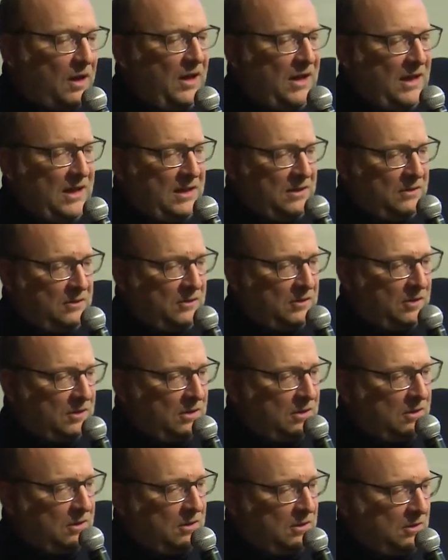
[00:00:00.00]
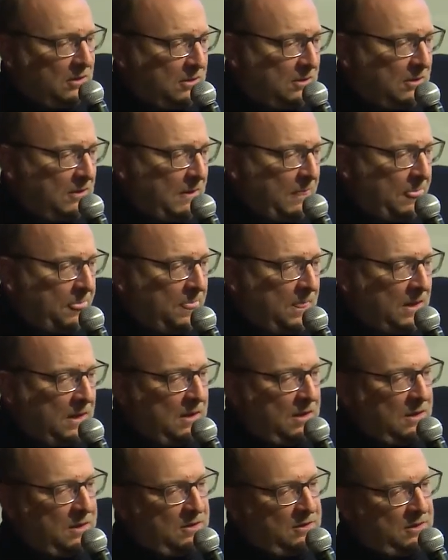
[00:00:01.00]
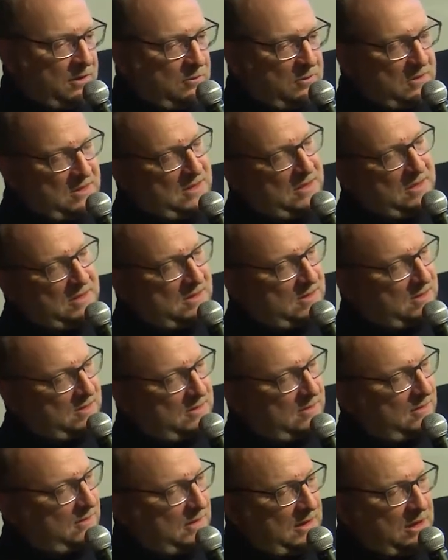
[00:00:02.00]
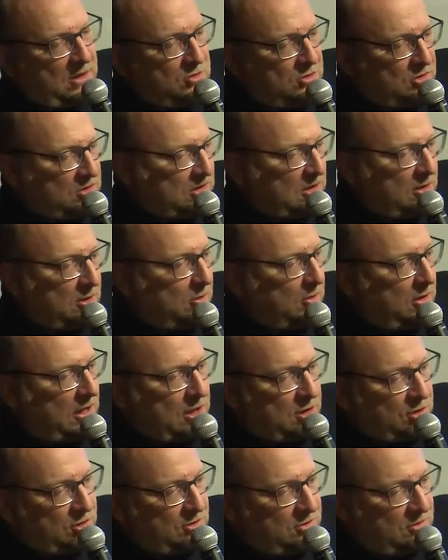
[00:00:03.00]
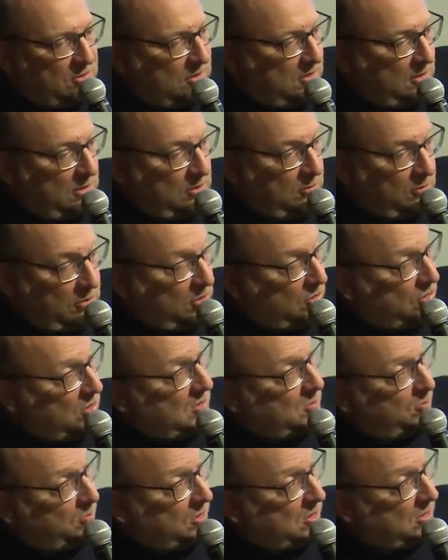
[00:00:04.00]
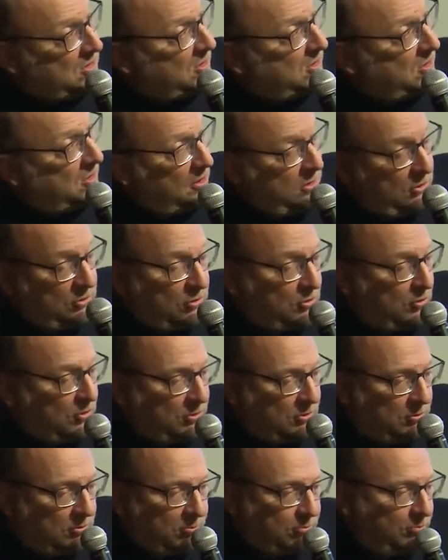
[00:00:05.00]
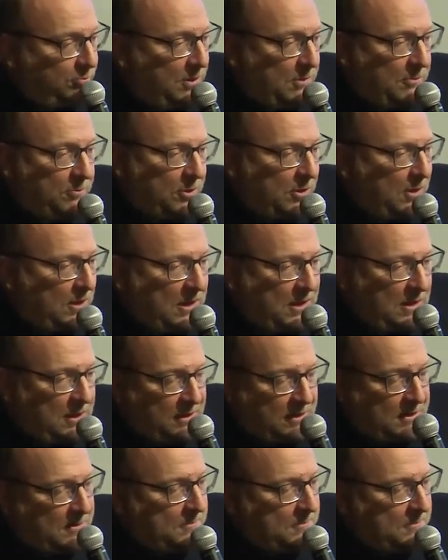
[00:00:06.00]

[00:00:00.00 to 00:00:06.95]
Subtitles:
and there was this interesting connections that were just personal to people like